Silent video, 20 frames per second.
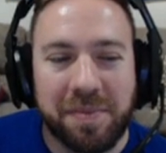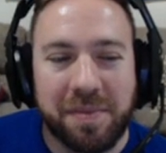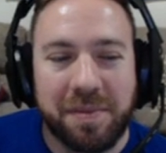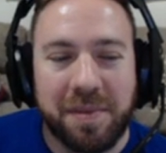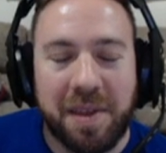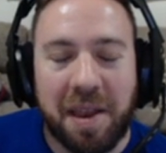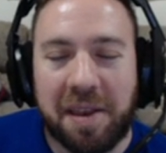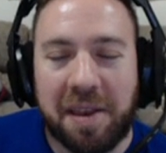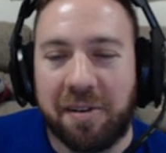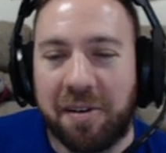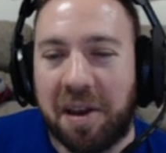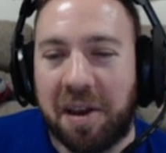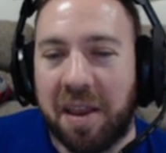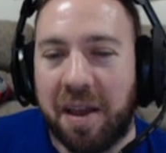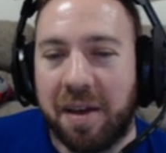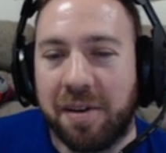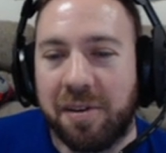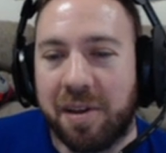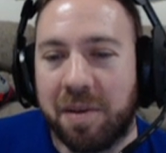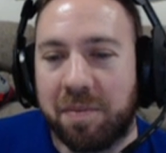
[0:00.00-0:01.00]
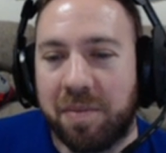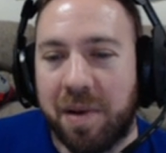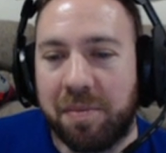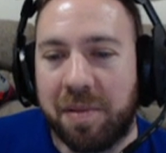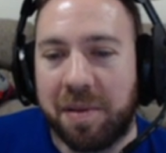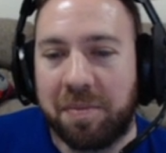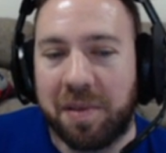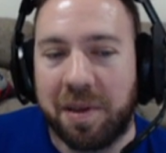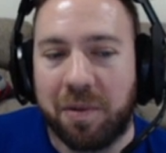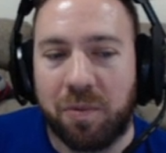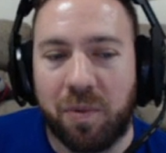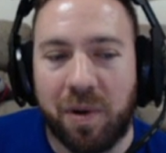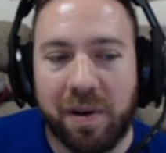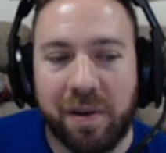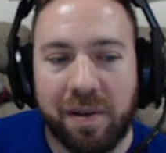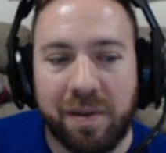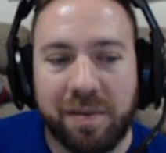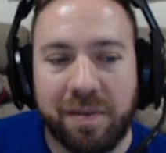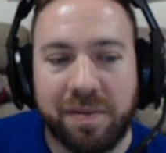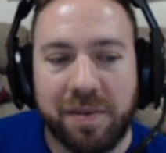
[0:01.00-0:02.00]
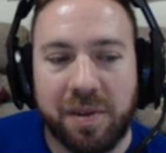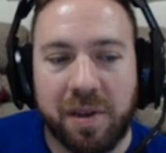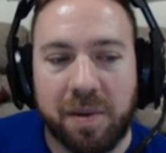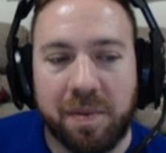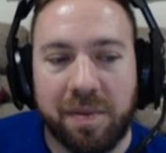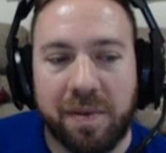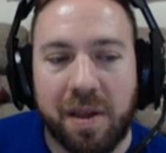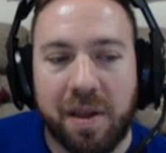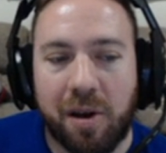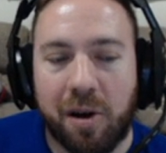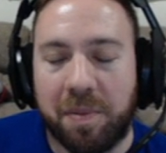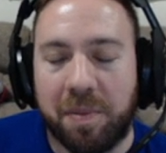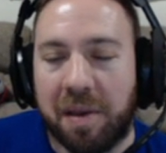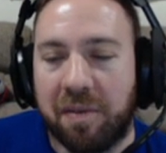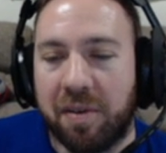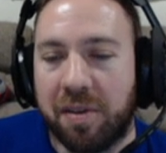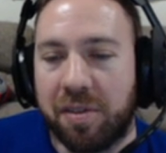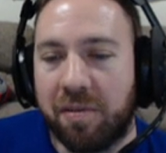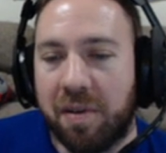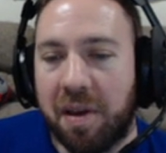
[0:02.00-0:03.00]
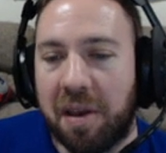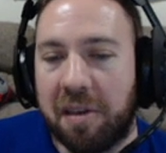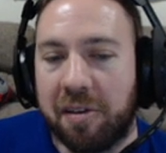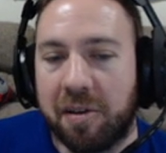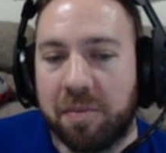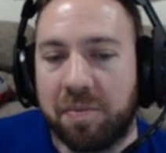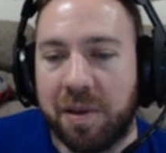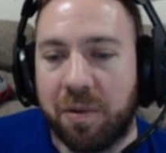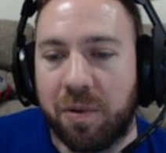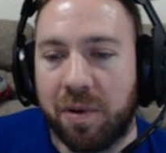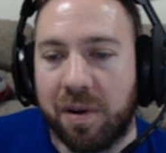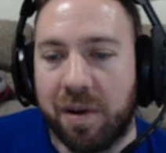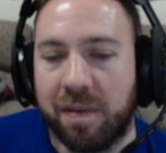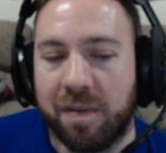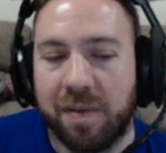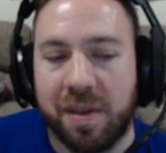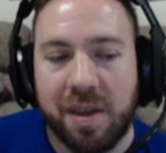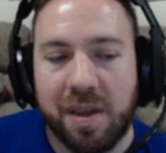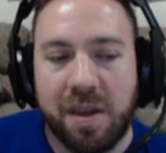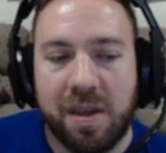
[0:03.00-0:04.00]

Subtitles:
Hysteric Sign, you can probably play 1 of. Harpy's Feather Rest, you can play 1 of.